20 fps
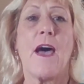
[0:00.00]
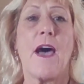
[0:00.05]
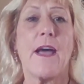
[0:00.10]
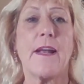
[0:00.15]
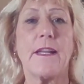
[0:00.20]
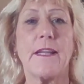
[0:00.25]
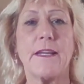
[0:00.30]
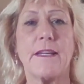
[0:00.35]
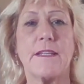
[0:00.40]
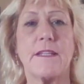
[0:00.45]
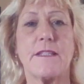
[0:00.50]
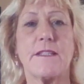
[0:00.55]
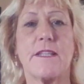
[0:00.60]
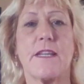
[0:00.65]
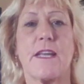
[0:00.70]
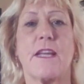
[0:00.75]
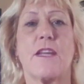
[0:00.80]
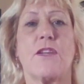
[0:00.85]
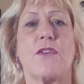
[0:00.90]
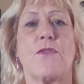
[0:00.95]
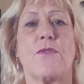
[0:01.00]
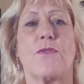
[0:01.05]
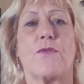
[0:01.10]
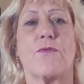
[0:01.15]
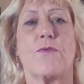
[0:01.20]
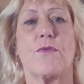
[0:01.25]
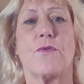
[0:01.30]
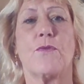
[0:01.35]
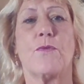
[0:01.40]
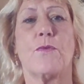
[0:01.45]
I'd like to take you
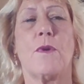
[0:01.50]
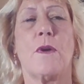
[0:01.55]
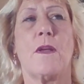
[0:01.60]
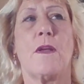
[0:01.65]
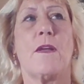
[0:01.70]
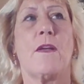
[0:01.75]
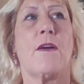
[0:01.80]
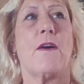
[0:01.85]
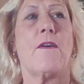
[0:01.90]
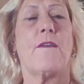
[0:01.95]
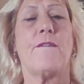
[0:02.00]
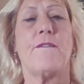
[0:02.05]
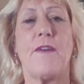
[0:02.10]
through a